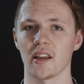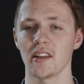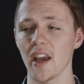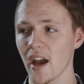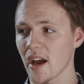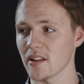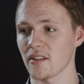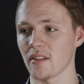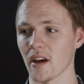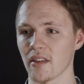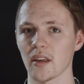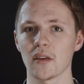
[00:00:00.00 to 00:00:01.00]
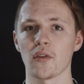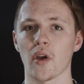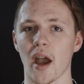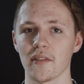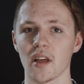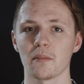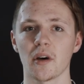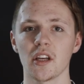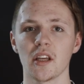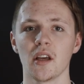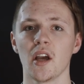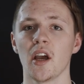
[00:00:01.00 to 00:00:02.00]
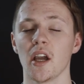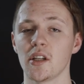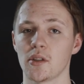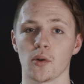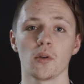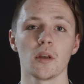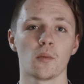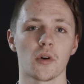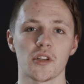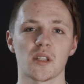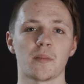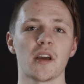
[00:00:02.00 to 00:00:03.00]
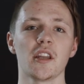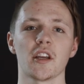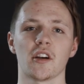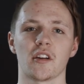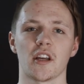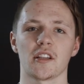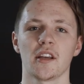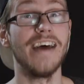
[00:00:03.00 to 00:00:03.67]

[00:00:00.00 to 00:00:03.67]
And yeah, I think if you have that money, it's totally worth spending on it.